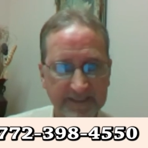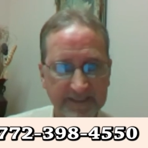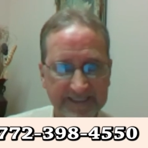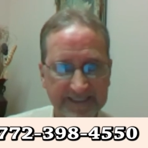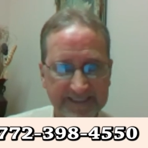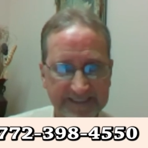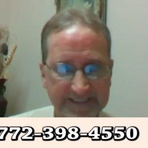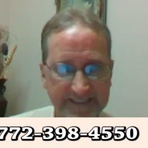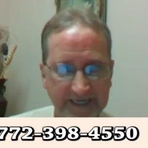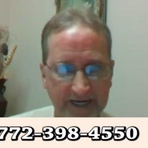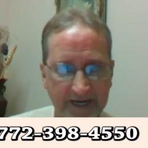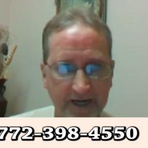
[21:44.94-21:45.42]

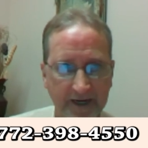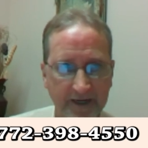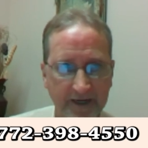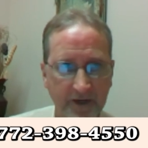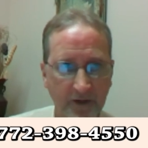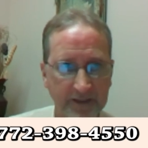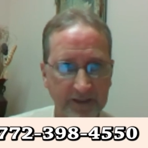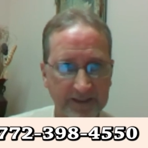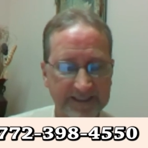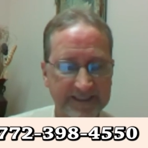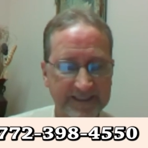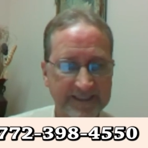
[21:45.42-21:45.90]
stuck
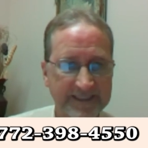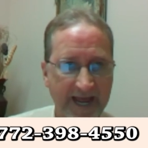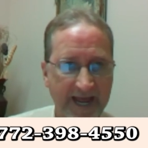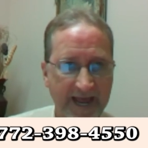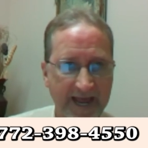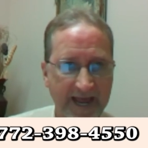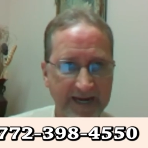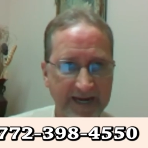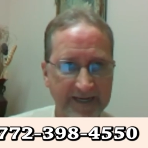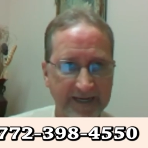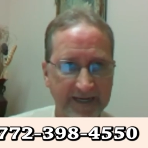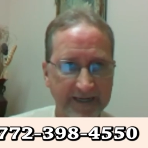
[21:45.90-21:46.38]
or
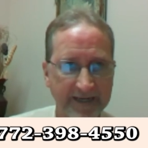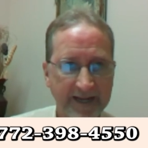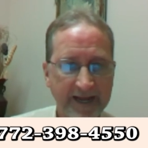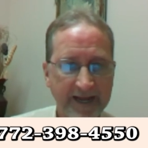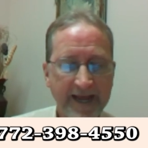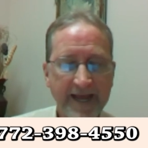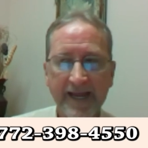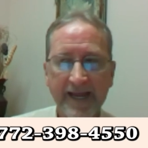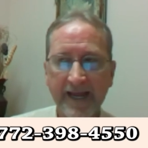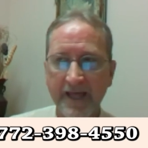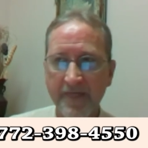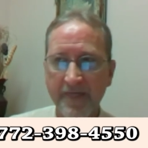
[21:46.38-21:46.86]
stagnant
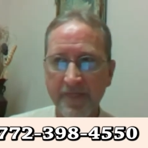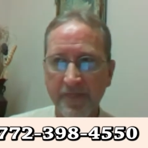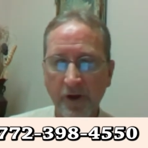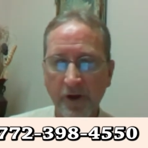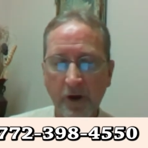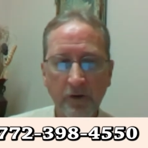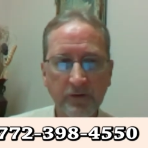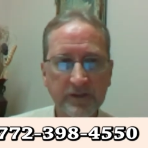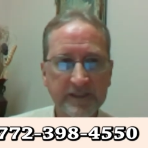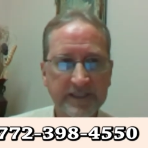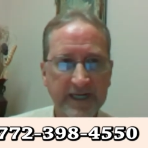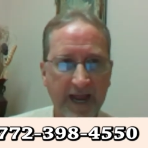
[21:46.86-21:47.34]
and
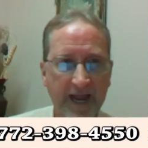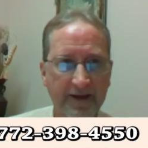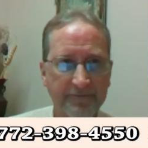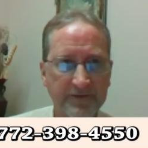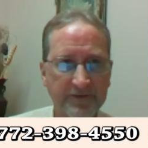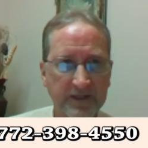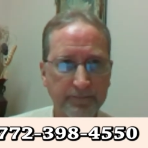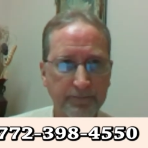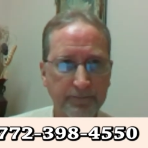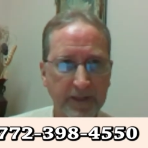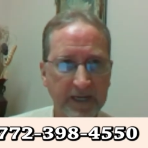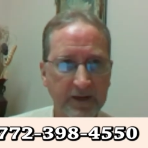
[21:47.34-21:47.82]
those have
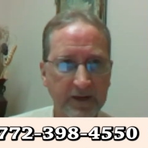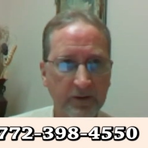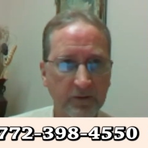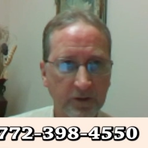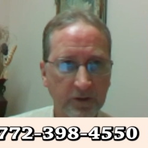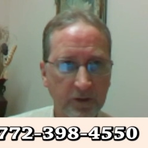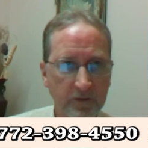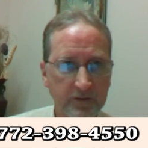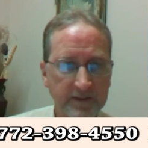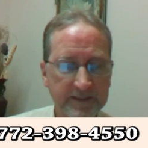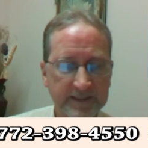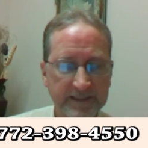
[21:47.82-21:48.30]
to be
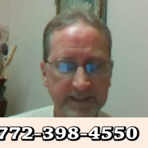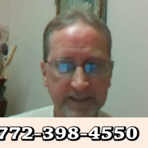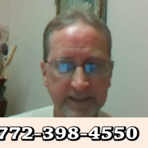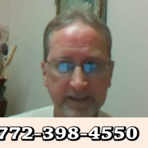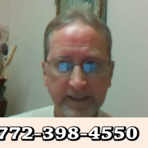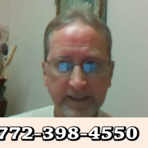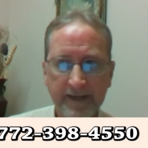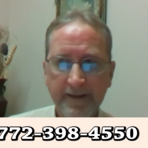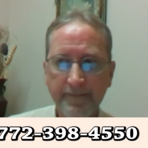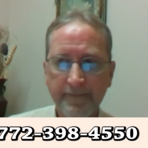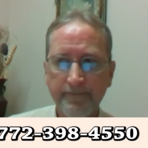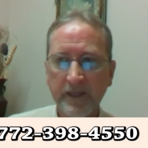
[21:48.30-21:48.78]
loosened.
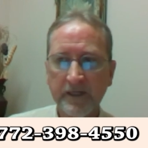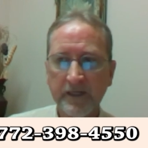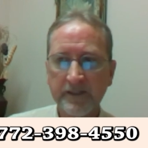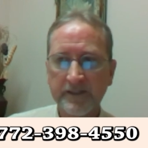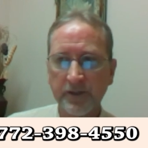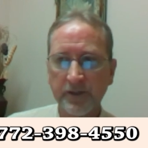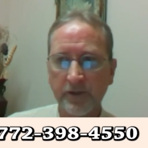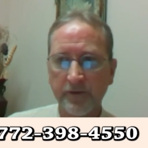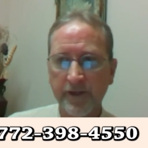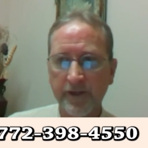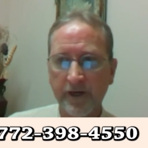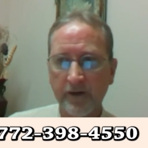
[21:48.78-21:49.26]

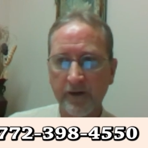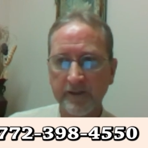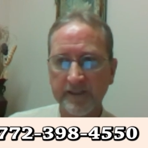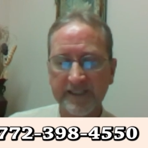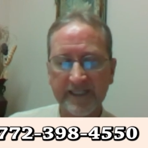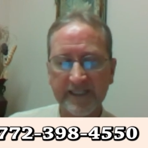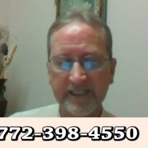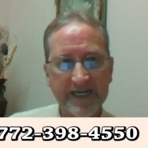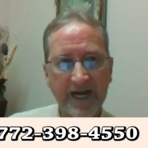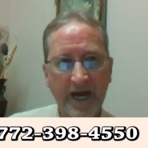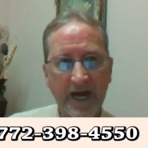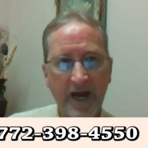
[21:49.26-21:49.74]
So there's
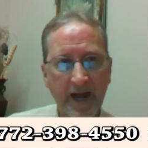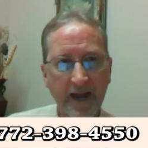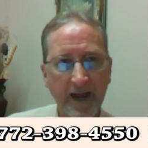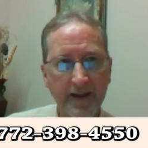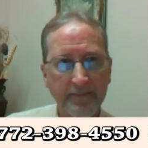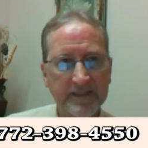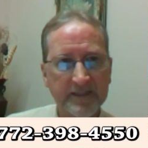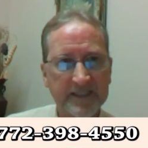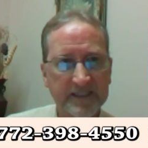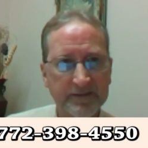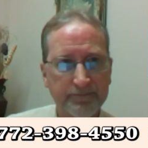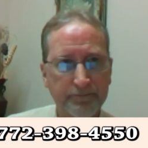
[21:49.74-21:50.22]
a
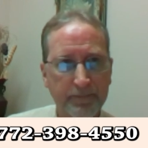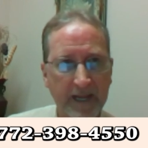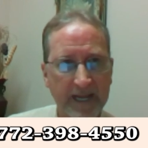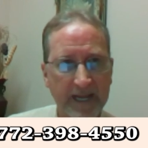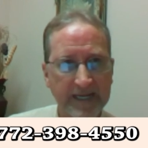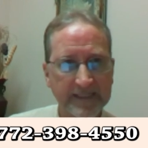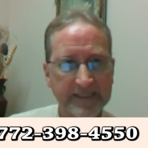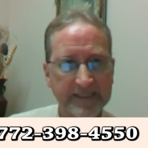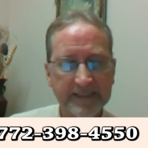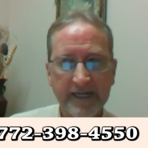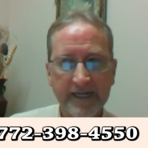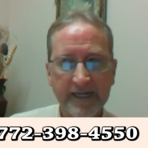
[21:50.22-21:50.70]
time
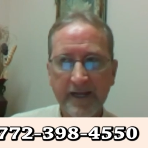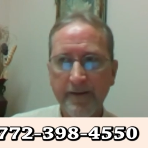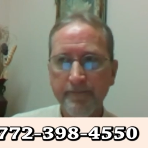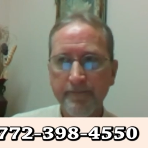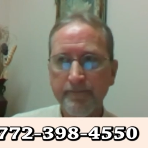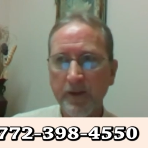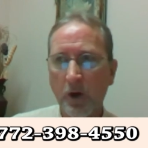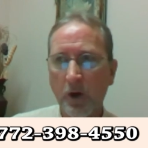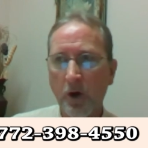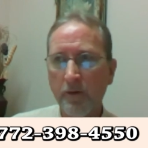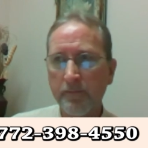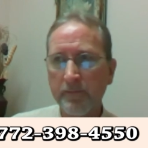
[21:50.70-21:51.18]
space,
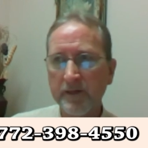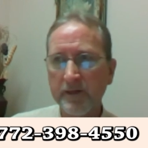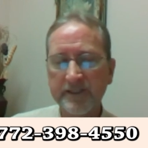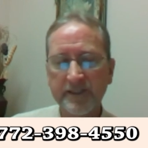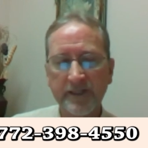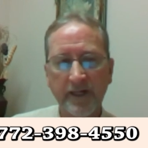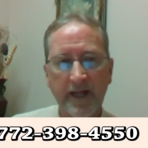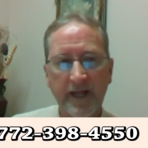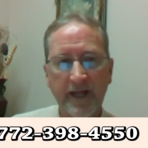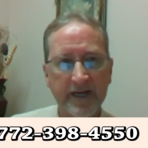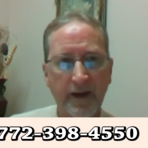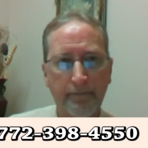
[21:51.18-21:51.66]
almost
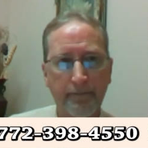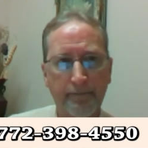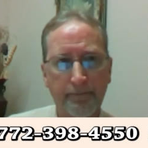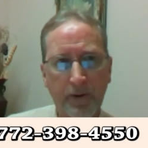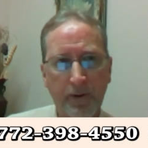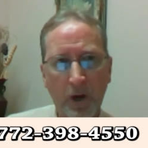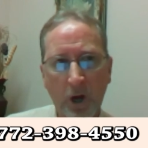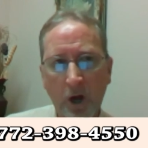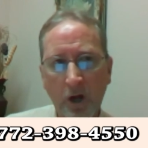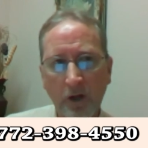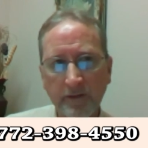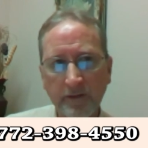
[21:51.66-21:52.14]
like a
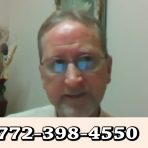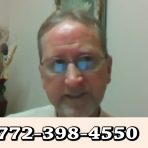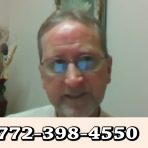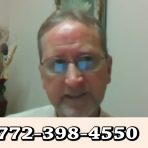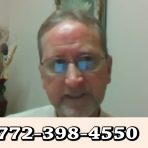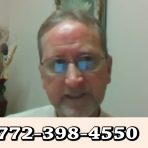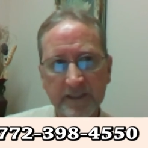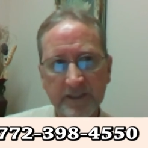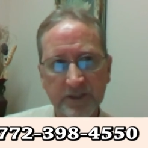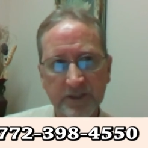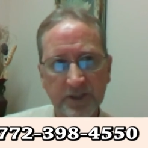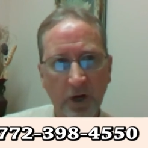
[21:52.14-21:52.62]

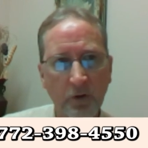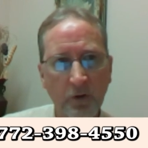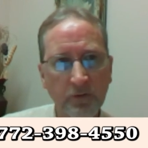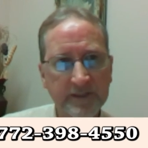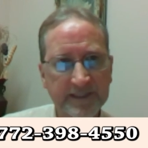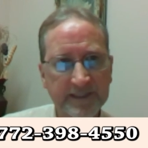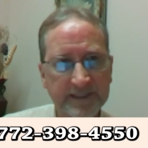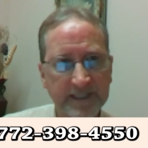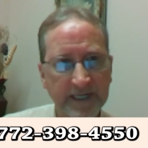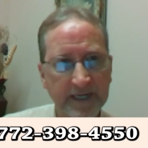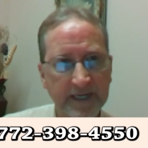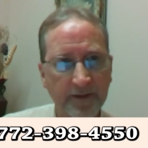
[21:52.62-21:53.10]
pulsed
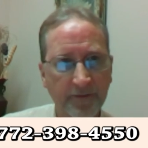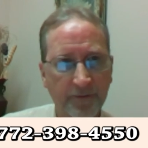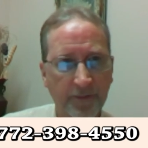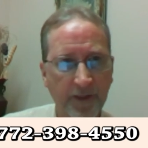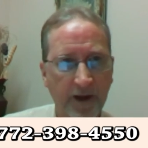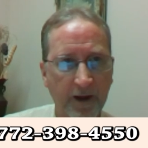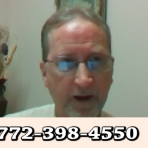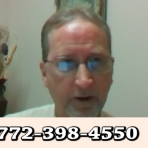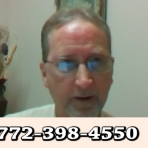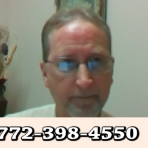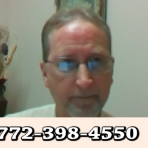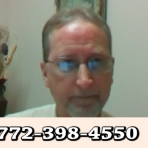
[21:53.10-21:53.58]
dosing
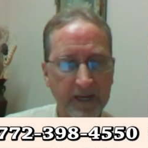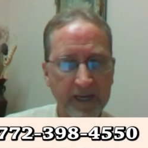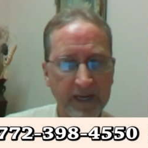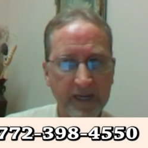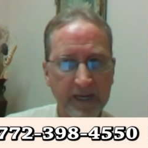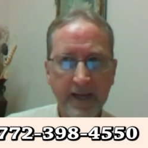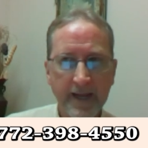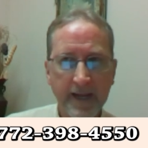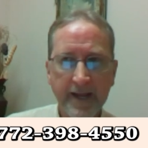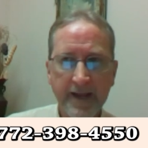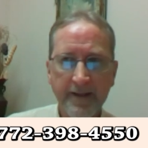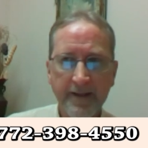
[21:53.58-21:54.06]
therapy